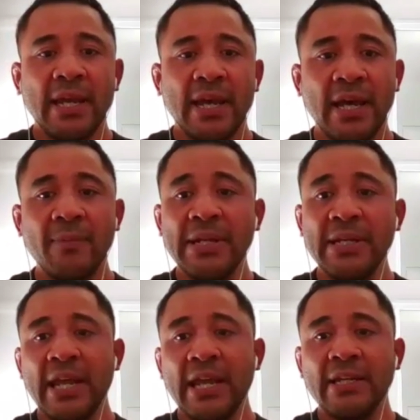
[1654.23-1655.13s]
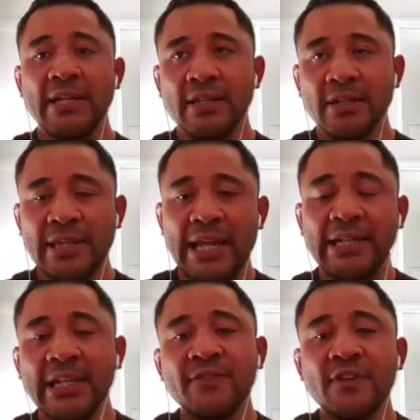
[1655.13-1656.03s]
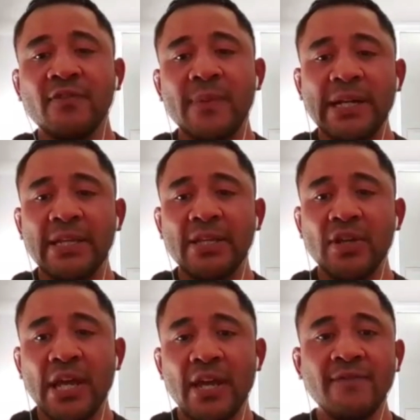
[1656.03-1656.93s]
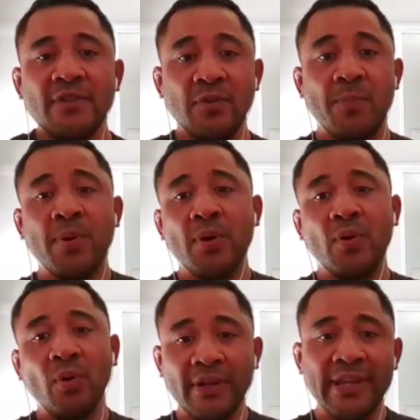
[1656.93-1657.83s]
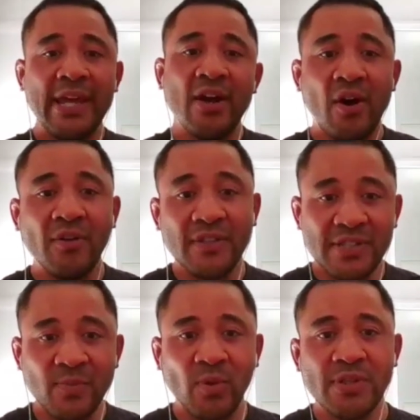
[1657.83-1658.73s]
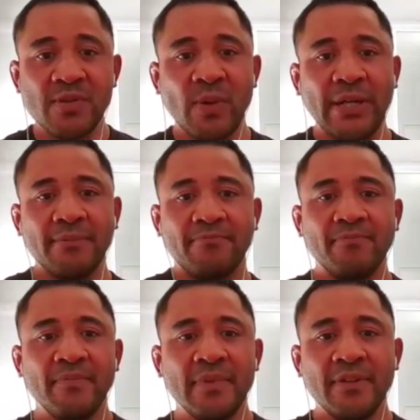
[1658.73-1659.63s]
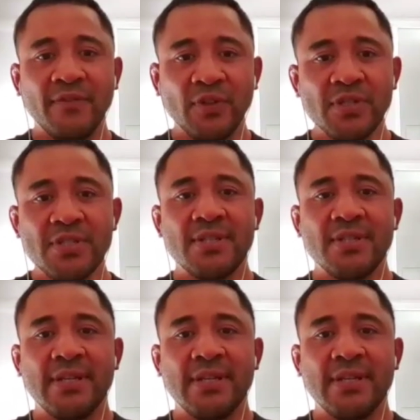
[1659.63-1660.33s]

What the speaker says: And that leftover money that you have, you put all of that on the smallest one first,